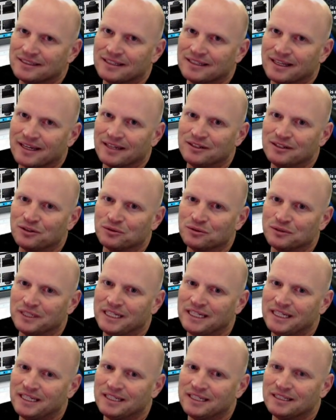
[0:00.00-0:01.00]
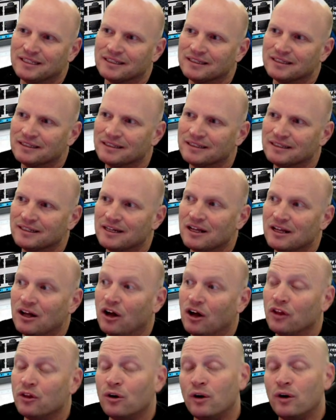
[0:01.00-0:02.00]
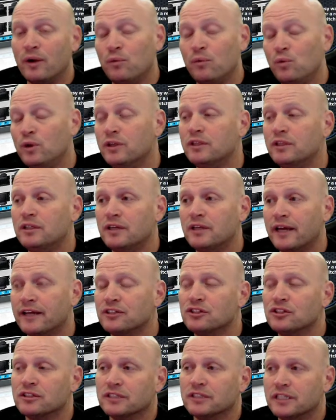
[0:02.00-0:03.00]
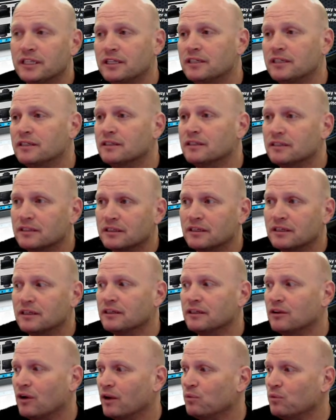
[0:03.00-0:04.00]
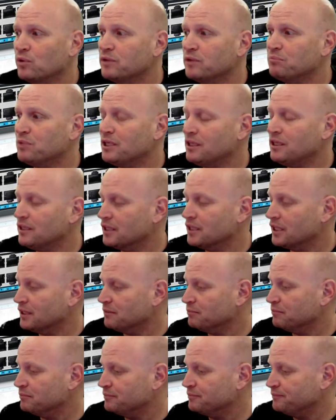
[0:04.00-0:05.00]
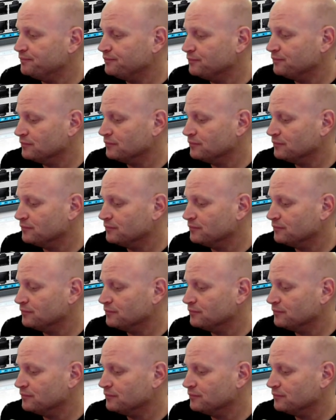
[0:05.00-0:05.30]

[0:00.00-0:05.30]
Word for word: Like I don't need although I would actually, you know, I would be um